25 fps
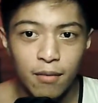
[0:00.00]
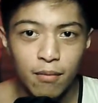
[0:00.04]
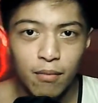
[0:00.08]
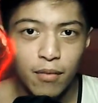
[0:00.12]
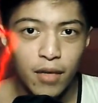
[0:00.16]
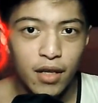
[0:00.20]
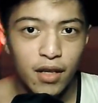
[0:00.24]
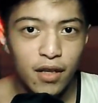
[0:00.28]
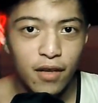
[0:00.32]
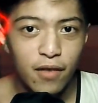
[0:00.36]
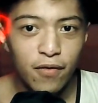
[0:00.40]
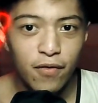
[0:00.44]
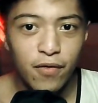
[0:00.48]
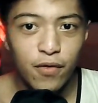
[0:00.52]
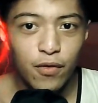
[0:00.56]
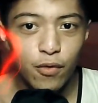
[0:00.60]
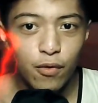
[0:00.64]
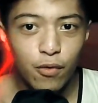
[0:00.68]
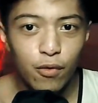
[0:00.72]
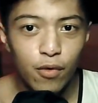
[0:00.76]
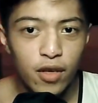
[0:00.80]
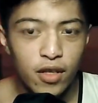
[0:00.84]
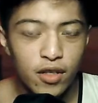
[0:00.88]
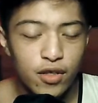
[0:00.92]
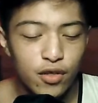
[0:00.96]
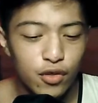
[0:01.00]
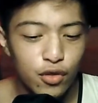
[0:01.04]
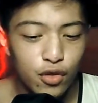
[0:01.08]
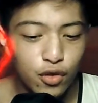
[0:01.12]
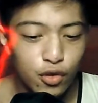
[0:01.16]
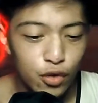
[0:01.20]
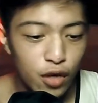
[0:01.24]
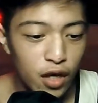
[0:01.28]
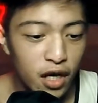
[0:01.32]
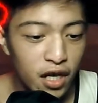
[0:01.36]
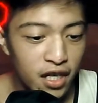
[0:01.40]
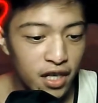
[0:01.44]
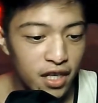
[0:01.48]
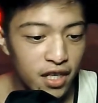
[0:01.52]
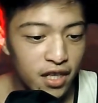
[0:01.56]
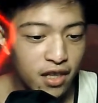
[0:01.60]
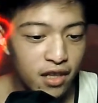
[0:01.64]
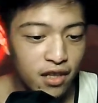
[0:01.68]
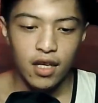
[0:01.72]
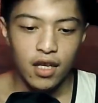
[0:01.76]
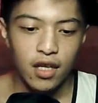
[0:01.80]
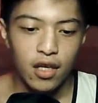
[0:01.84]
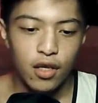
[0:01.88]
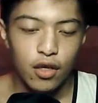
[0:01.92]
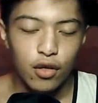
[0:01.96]
But if you want to try it,
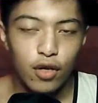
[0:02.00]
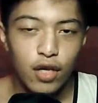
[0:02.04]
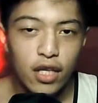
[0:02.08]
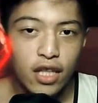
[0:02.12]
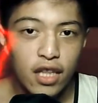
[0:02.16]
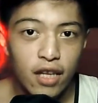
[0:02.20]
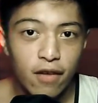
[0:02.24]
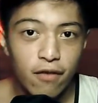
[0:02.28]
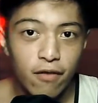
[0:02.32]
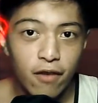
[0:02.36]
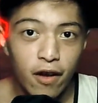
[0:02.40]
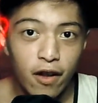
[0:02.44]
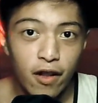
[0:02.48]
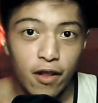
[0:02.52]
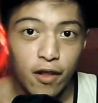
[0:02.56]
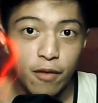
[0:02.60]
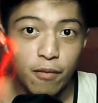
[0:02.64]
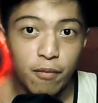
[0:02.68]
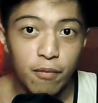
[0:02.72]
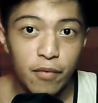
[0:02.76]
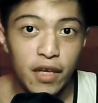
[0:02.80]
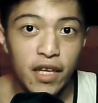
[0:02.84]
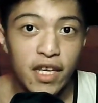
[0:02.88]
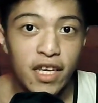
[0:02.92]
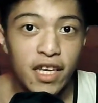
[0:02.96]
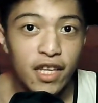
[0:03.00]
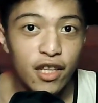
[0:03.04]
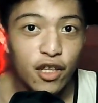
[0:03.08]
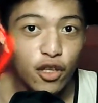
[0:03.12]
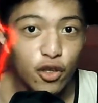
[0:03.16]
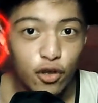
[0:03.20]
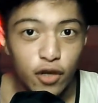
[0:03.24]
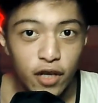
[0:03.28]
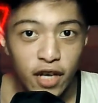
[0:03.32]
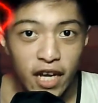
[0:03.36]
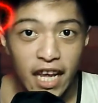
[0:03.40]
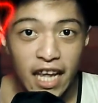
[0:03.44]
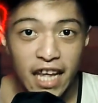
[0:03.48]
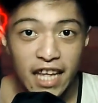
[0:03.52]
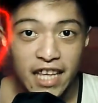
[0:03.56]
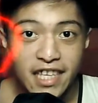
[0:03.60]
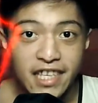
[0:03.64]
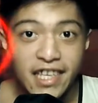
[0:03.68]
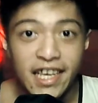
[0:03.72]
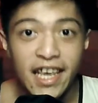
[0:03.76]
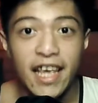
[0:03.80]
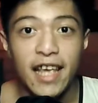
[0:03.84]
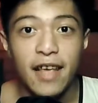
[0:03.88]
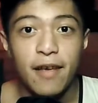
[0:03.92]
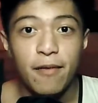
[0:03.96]
you can definitely be in your A
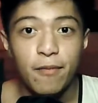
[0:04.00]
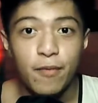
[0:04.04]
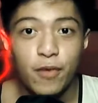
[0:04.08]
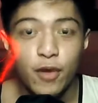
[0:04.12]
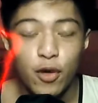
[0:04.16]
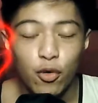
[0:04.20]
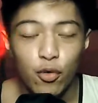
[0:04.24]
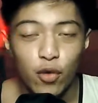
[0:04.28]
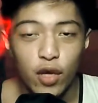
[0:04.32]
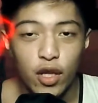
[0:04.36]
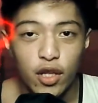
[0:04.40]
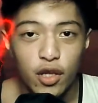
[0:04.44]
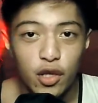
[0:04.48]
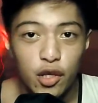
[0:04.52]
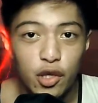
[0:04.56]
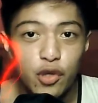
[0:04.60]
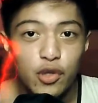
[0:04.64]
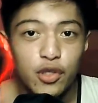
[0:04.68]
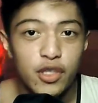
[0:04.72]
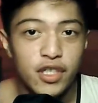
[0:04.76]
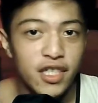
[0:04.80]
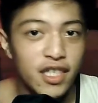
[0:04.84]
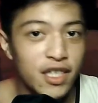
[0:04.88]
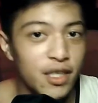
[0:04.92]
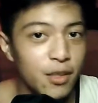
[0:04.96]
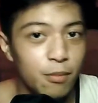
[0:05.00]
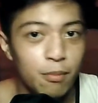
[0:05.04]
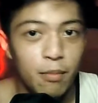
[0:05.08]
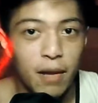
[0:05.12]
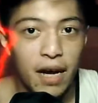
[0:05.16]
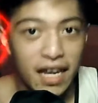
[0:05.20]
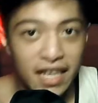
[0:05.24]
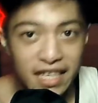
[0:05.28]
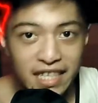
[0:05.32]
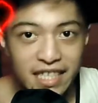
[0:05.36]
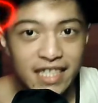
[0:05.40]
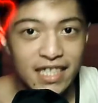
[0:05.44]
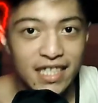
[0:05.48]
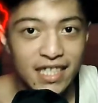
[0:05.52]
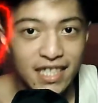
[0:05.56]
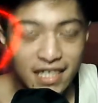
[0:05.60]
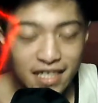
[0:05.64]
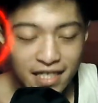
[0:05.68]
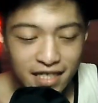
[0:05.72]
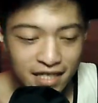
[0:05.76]
game when you use this mice.